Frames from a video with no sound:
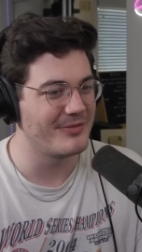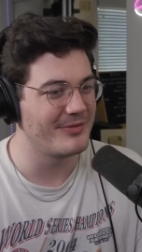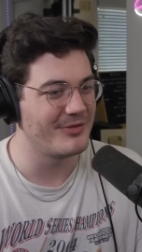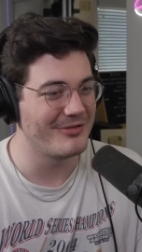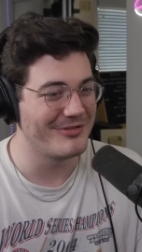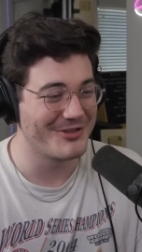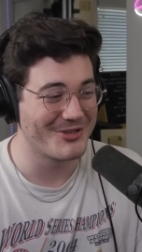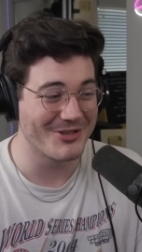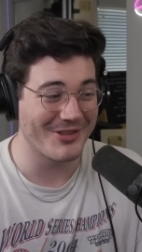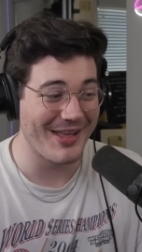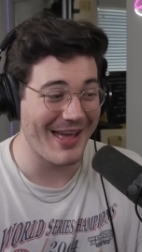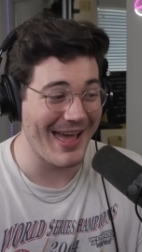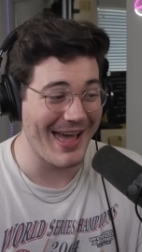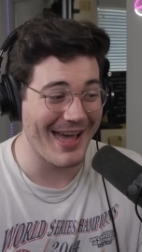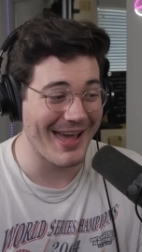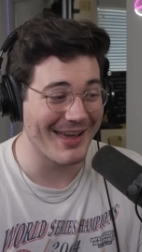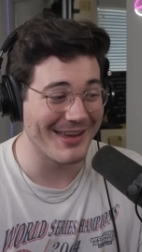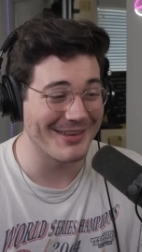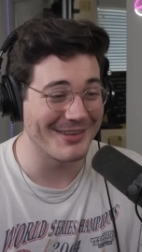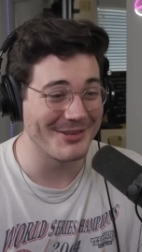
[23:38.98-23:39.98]

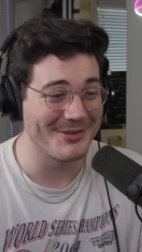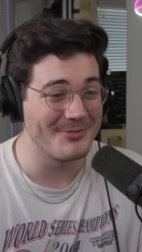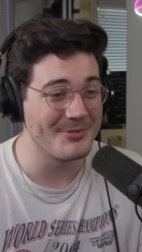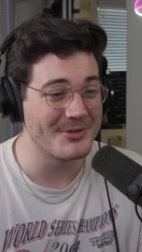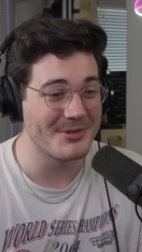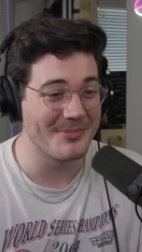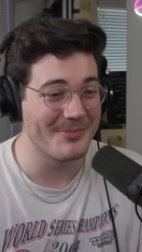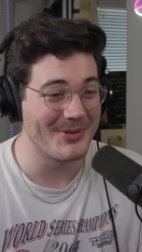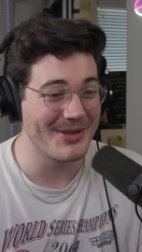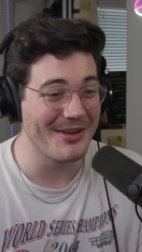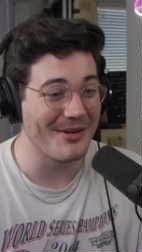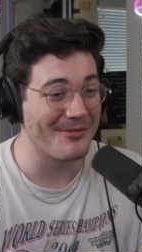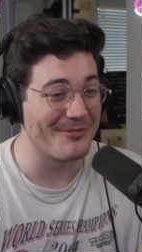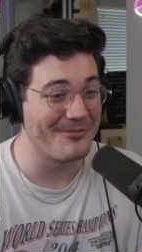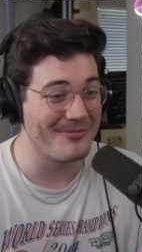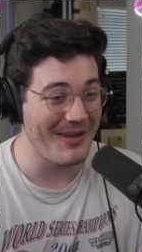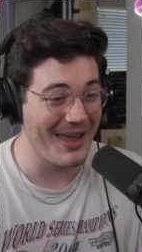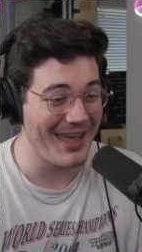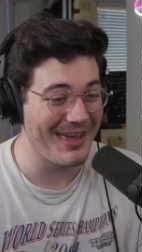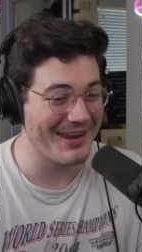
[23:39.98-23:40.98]
Schlag used to be a
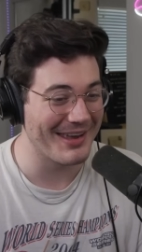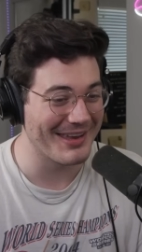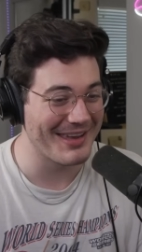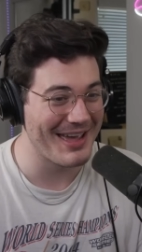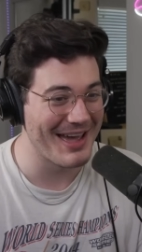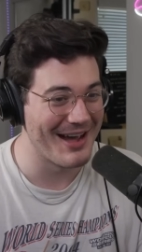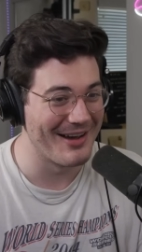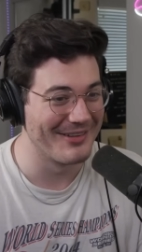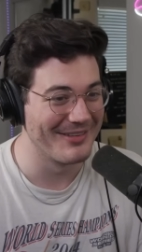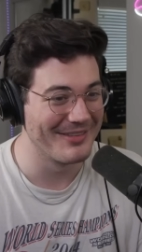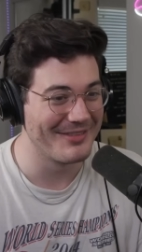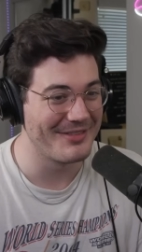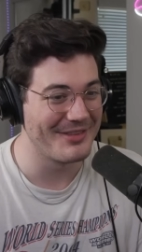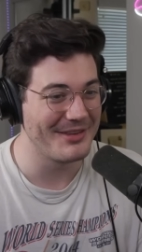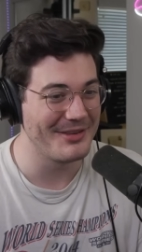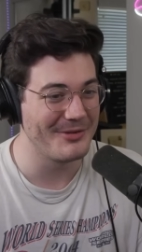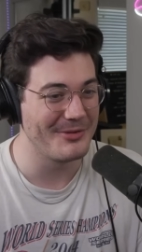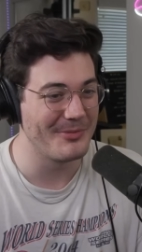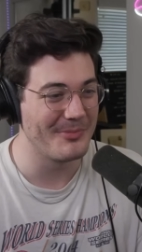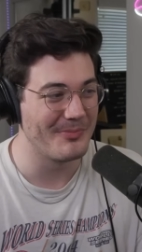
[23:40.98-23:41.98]
fan account that you